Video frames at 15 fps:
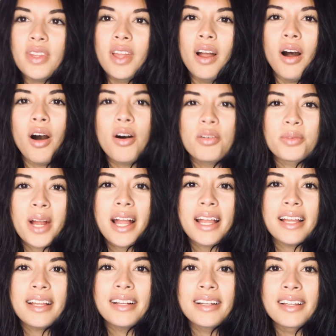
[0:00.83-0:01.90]
All
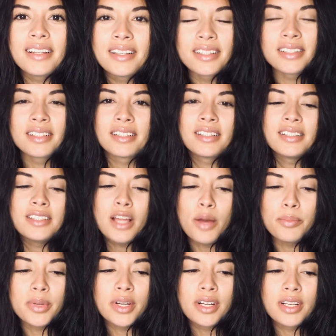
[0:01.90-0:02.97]
right,
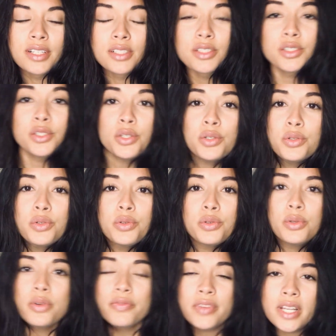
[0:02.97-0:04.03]
number two
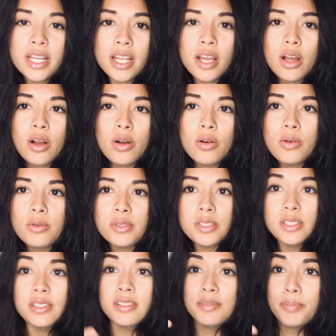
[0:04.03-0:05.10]
video,
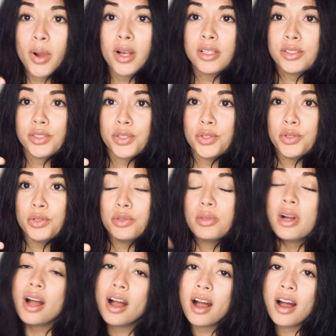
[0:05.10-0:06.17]
part two
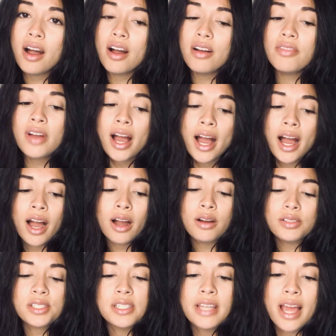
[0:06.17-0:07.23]
of how
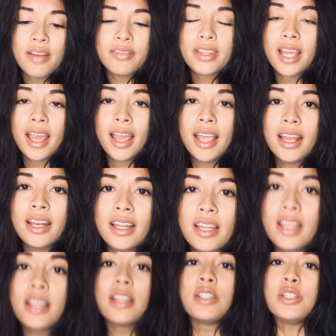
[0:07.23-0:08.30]
to navigate
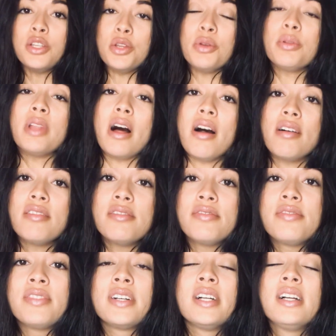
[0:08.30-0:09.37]
new
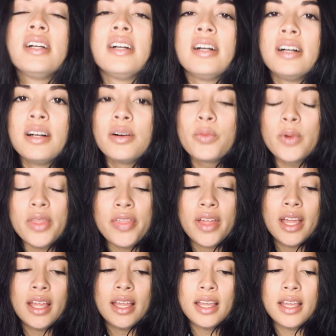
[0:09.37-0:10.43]
love
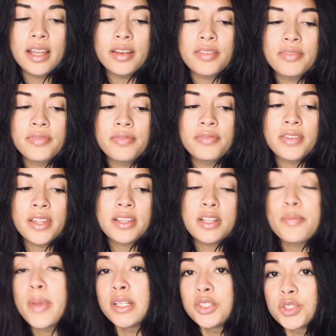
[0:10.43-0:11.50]
within fifth
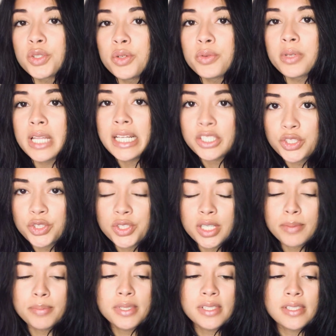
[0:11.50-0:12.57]
dimensional
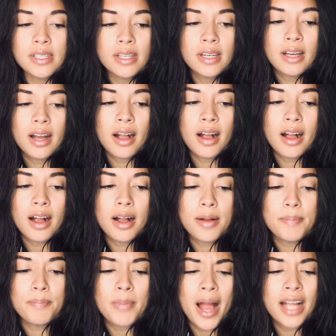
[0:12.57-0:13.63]
relationships.
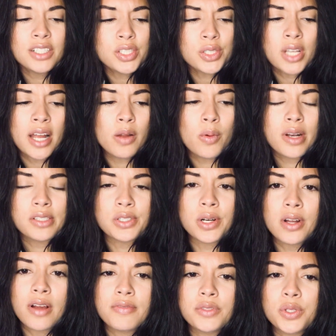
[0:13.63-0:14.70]
Um, I just kind of want to start
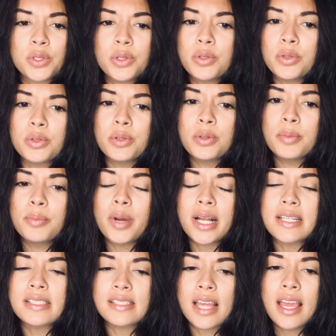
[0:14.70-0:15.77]
off too
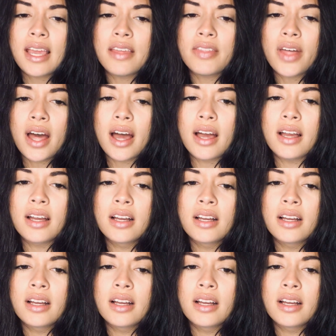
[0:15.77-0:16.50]
by saying that,